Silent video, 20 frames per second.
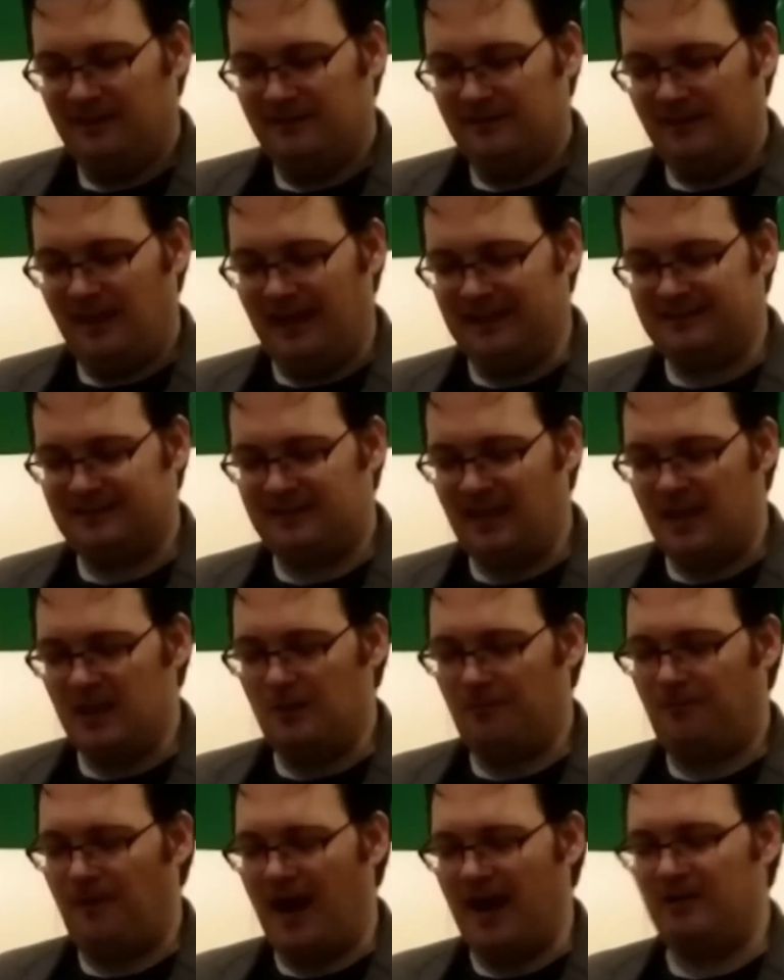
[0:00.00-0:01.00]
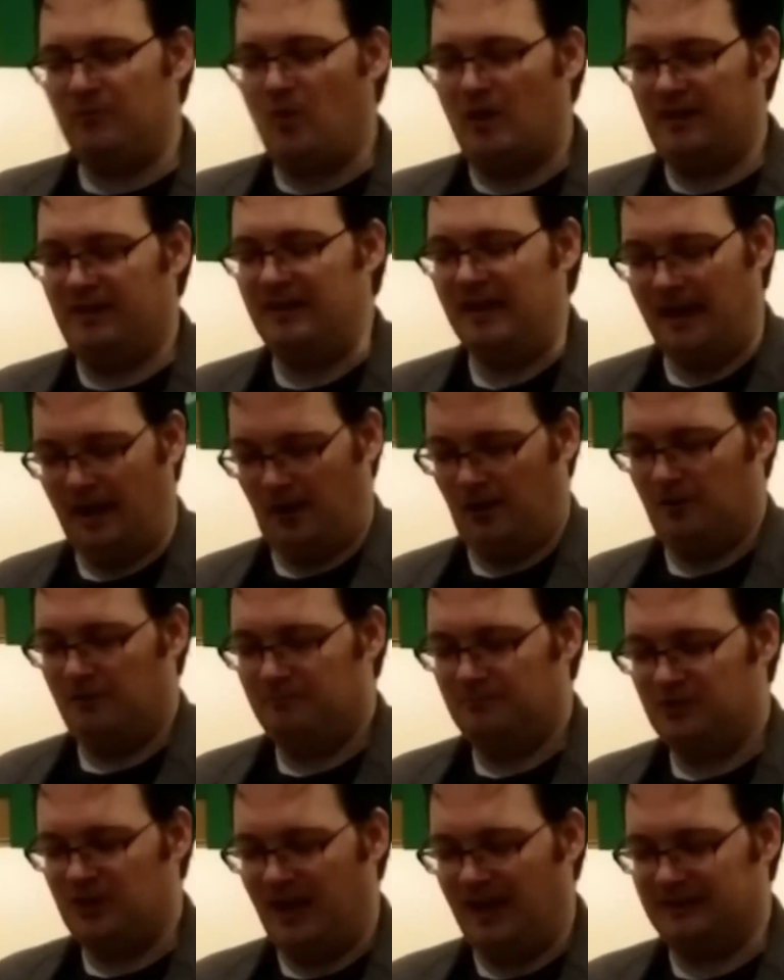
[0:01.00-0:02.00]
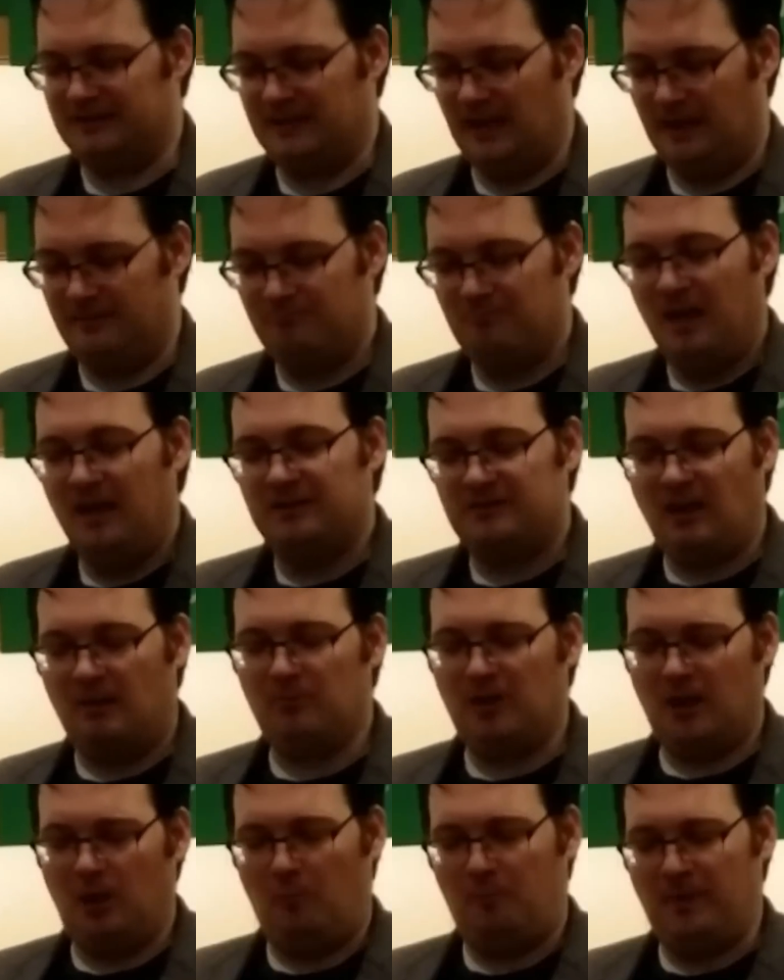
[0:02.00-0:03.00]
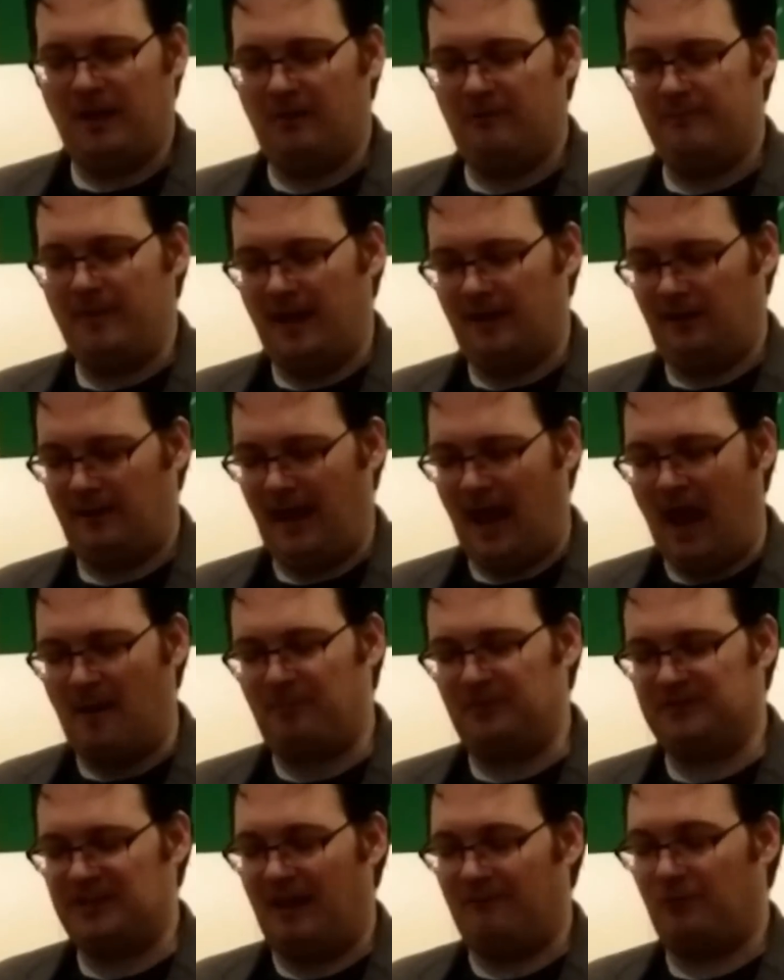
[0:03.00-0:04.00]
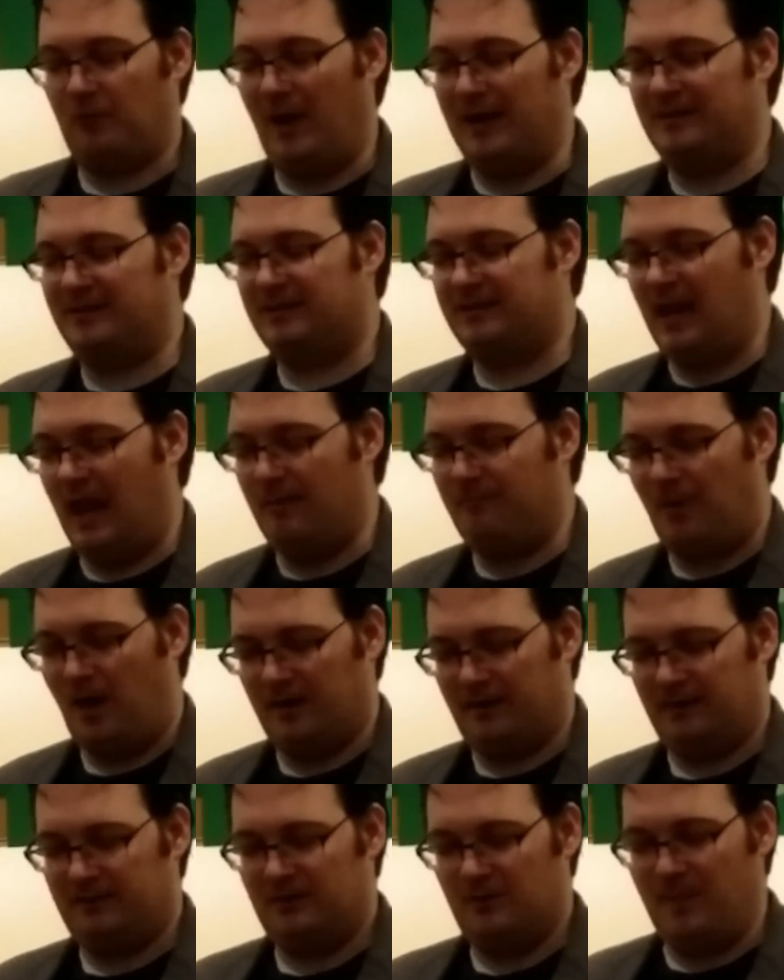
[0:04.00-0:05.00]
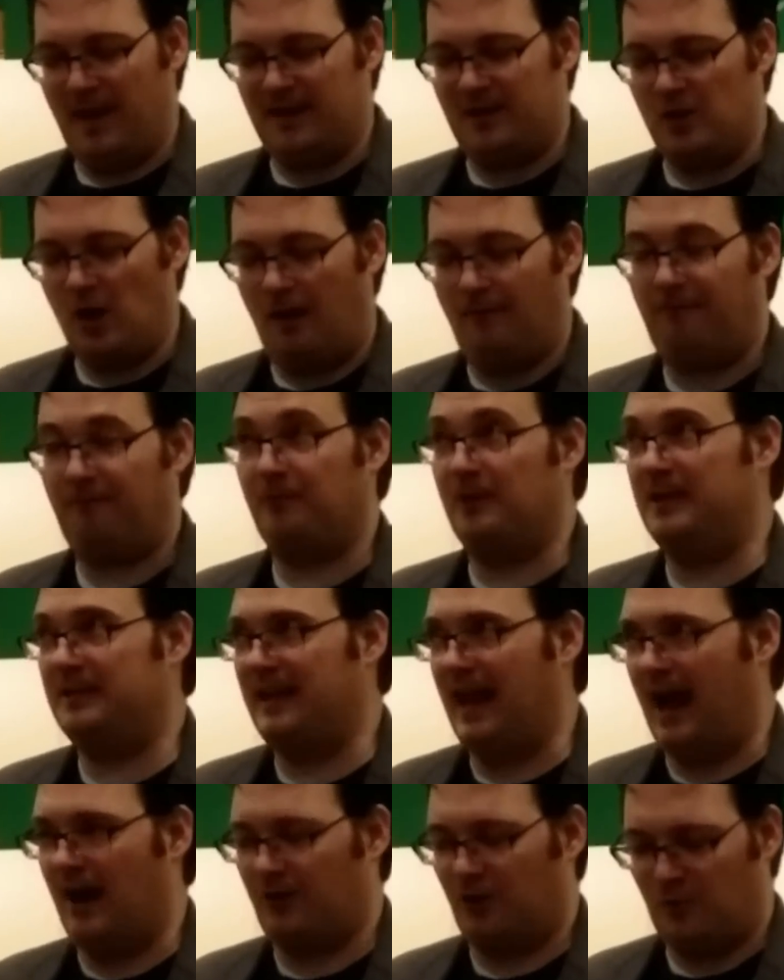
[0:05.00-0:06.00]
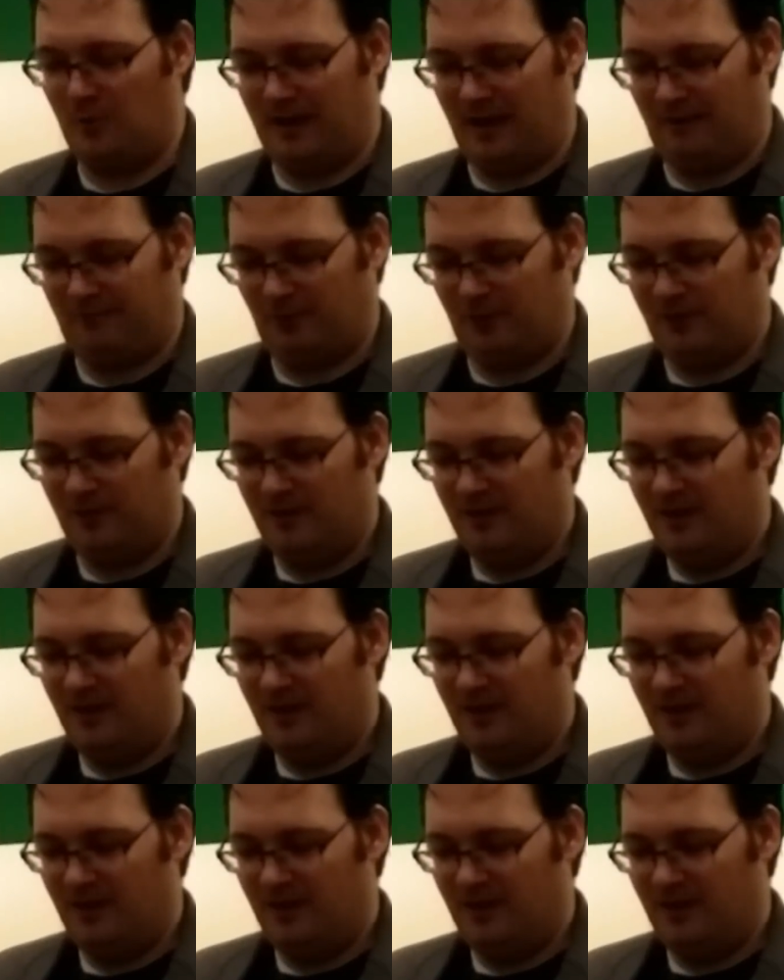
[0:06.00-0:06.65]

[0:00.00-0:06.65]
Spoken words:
"Let's say you find one in here," Chaz said. "Some little bit of metal that happens to have the right stamp on it, to make you all freaked out or whatever.